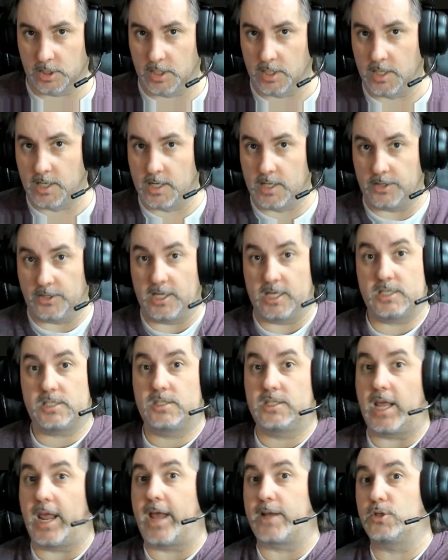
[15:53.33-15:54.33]
This, they
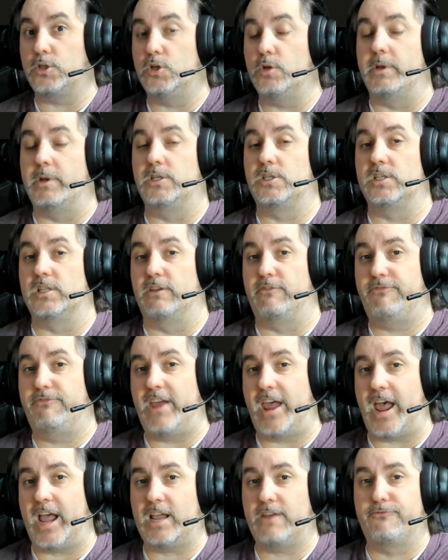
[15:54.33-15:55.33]
actually do mention the
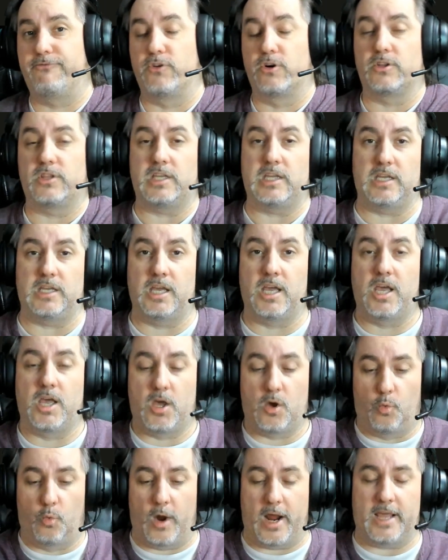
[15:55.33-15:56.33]
fact for the
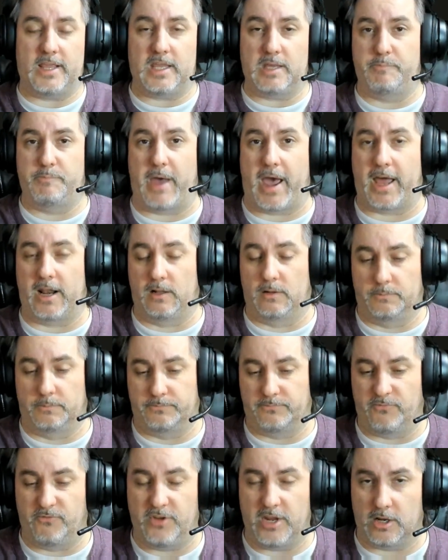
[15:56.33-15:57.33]
way the battle
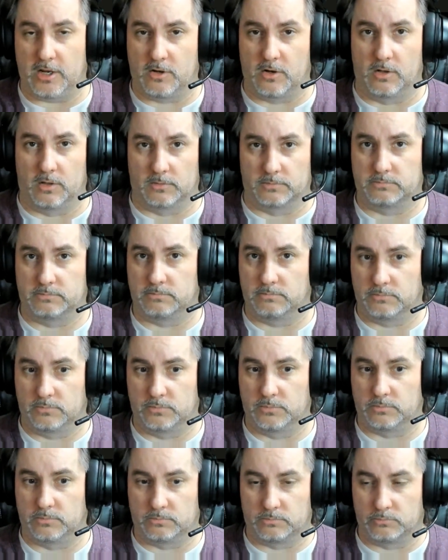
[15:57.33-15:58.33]
vehicle
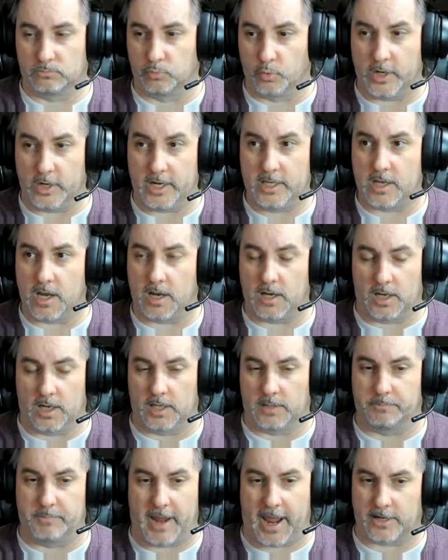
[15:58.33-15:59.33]

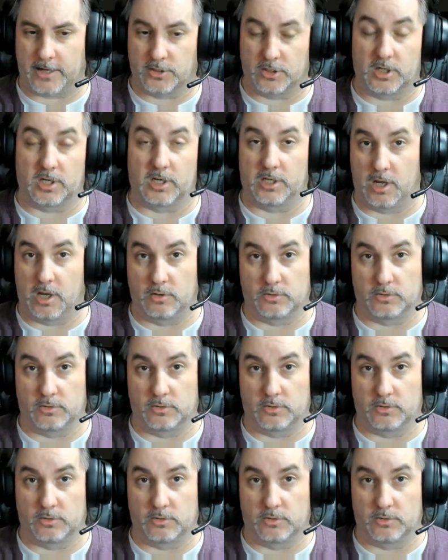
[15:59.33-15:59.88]
packs are going to go. So,